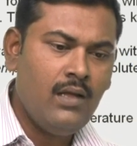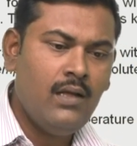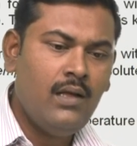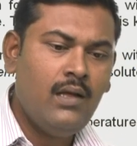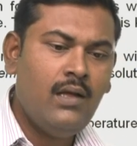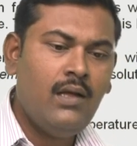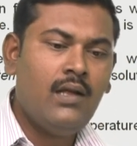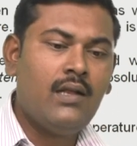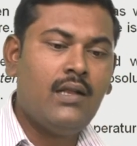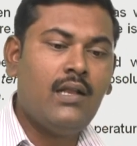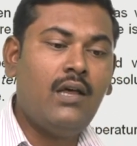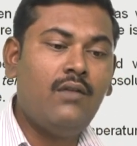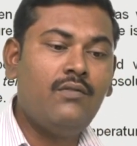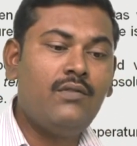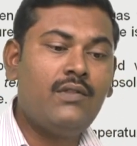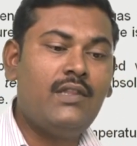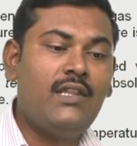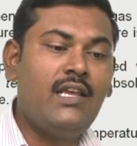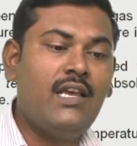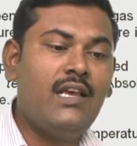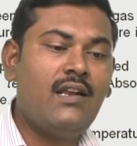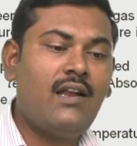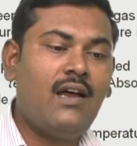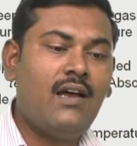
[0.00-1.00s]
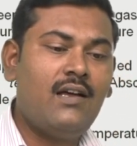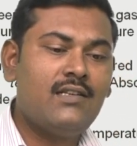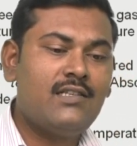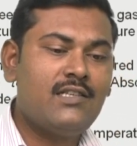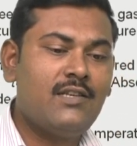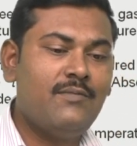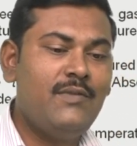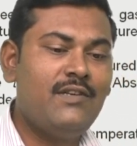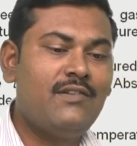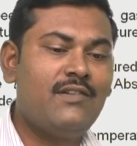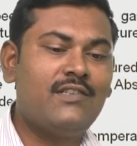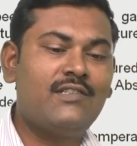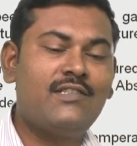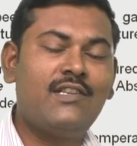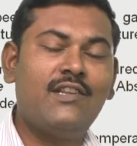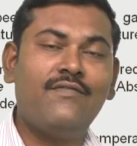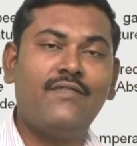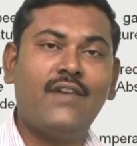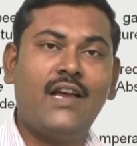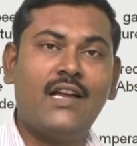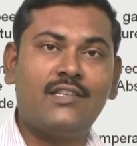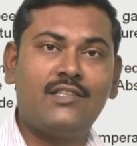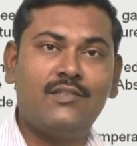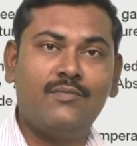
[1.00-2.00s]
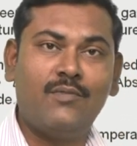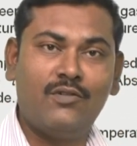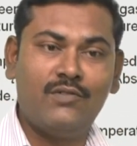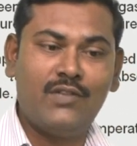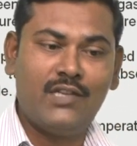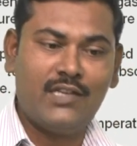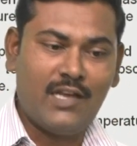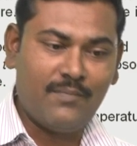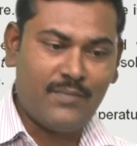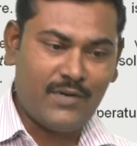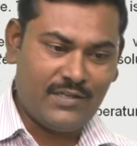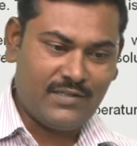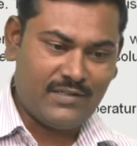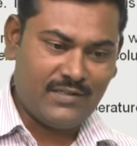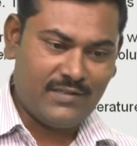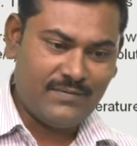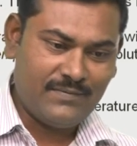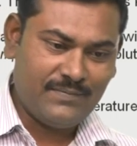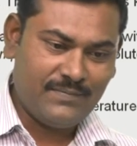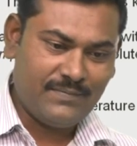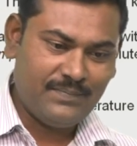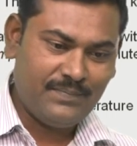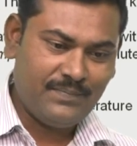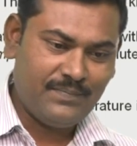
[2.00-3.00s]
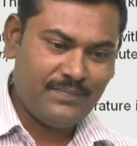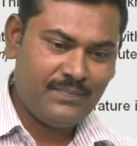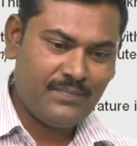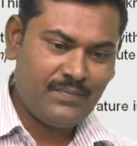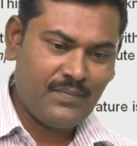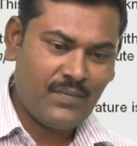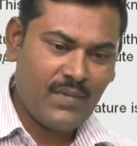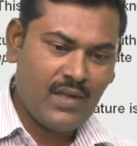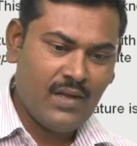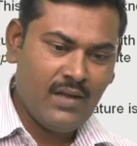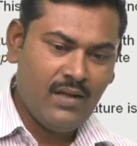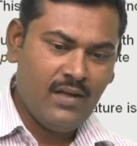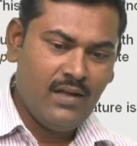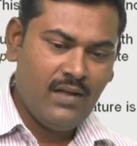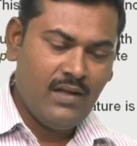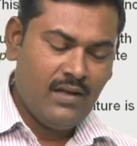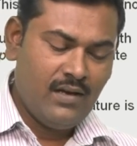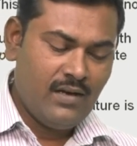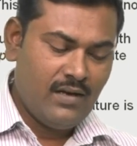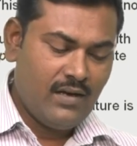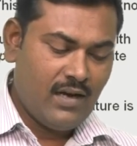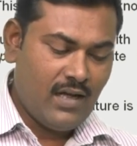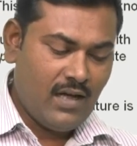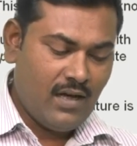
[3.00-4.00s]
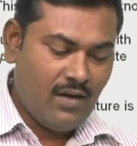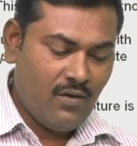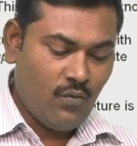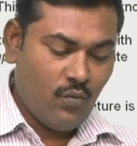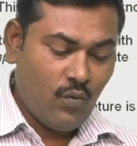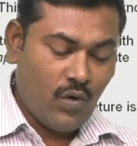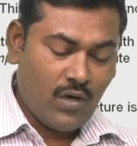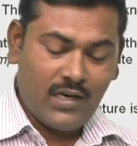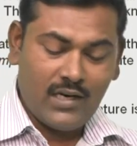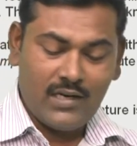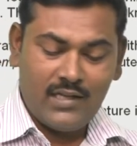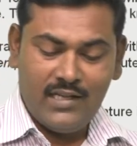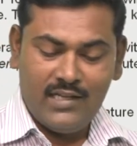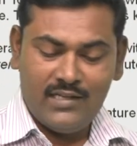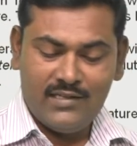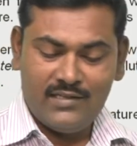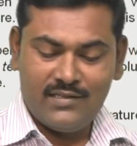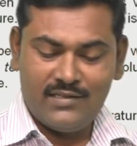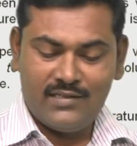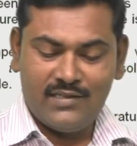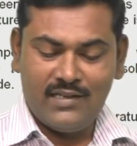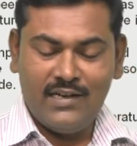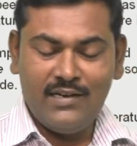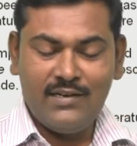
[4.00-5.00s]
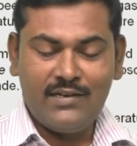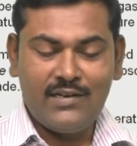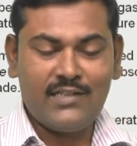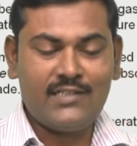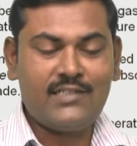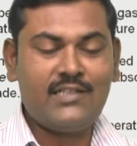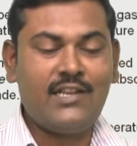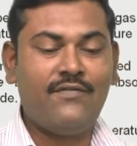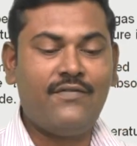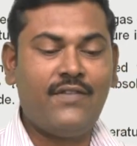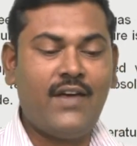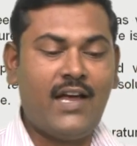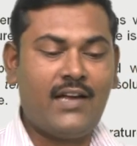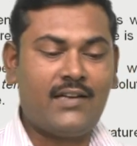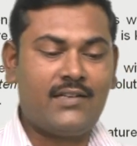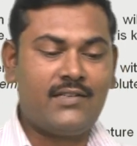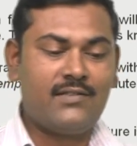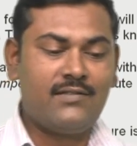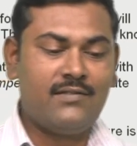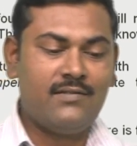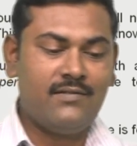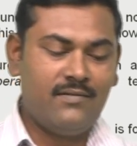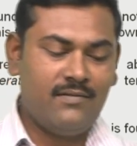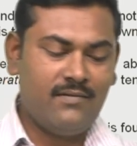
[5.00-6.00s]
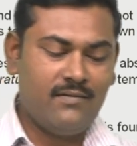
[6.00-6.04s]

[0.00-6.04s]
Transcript: Now there are some interesting facts about the temperature. Now what are these interesting facts?